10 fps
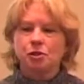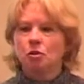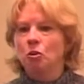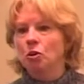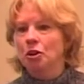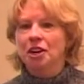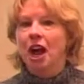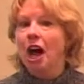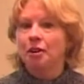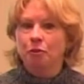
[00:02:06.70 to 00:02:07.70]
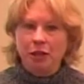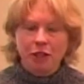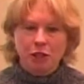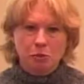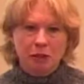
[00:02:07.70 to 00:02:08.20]
or
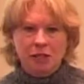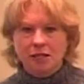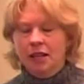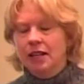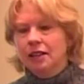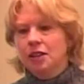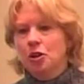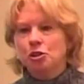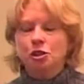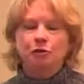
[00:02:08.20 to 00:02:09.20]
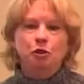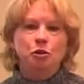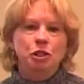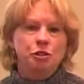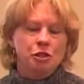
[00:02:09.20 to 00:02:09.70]
non-readers, because the notion a few
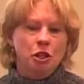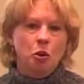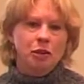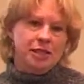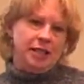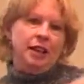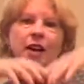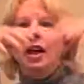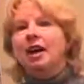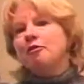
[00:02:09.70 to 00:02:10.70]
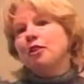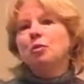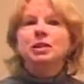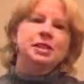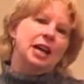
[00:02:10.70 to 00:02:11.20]
years ago was that
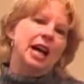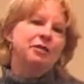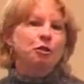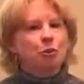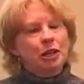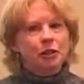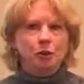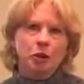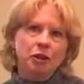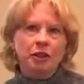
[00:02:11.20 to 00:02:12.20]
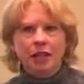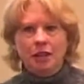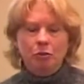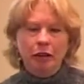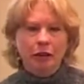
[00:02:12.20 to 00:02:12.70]
everyone's kind of a reader whether they
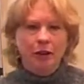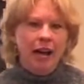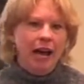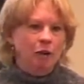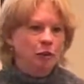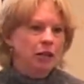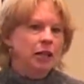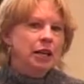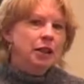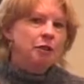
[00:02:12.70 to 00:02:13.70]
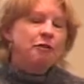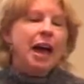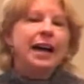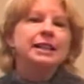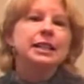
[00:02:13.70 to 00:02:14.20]
can read or not. Well, the
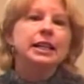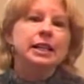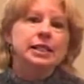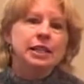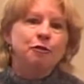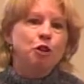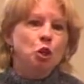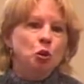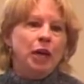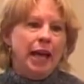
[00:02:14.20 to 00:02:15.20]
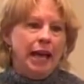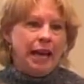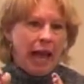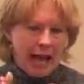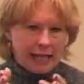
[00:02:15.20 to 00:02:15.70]
fact is, if you can't
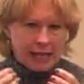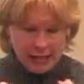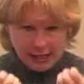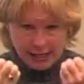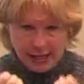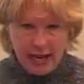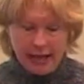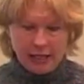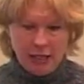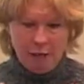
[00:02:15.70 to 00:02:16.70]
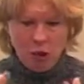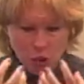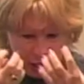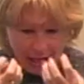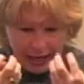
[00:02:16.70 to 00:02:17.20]
access text, if you
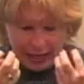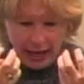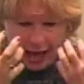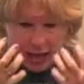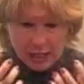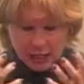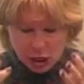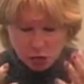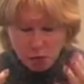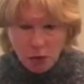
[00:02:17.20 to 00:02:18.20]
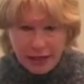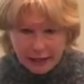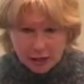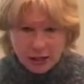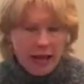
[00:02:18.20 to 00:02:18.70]
can't access
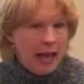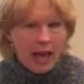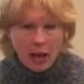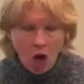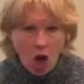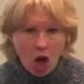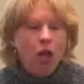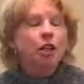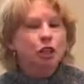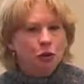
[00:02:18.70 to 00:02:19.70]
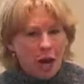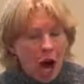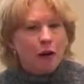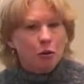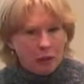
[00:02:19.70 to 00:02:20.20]
print at all, you're
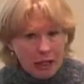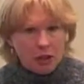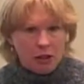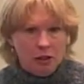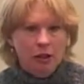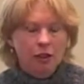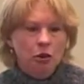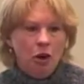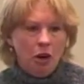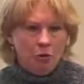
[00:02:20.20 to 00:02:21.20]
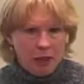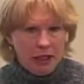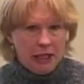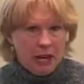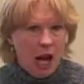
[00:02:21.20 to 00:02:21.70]
not a reader. You are
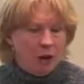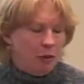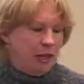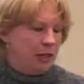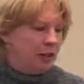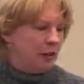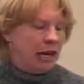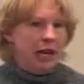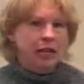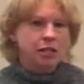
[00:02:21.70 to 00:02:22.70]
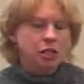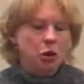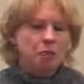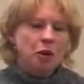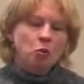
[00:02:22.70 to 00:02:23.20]
really a non-reader, okay? And
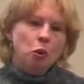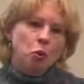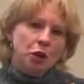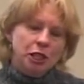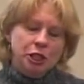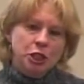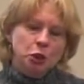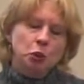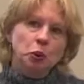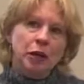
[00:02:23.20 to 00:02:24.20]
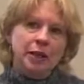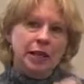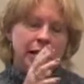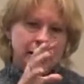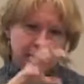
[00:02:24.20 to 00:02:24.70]
so what we're going to do in
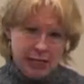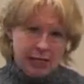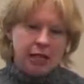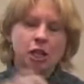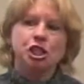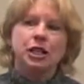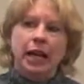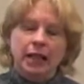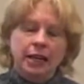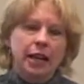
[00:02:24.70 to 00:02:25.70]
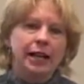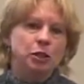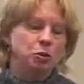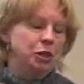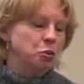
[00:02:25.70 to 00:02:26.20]
this session and the
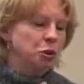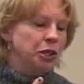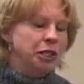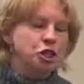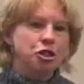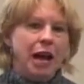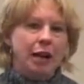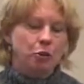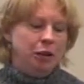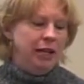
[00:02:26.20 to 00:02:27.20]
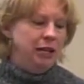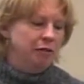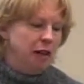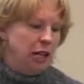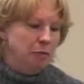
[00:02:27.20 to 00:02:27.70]
next one is we're going to track reading
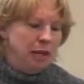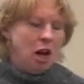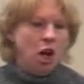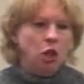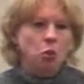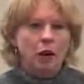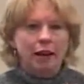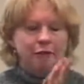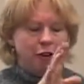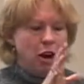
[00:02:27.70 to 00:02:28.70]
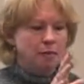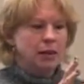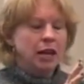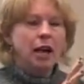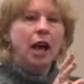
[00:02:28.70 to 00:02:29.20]
development all the way from
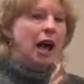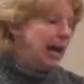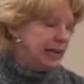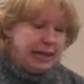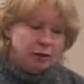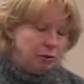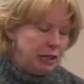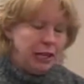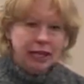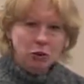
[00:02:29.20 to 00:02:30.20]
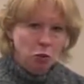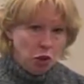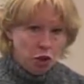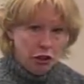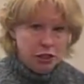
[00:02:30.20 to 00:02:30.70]
I can't read any
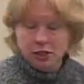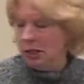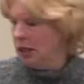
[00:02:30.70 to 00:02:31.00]
words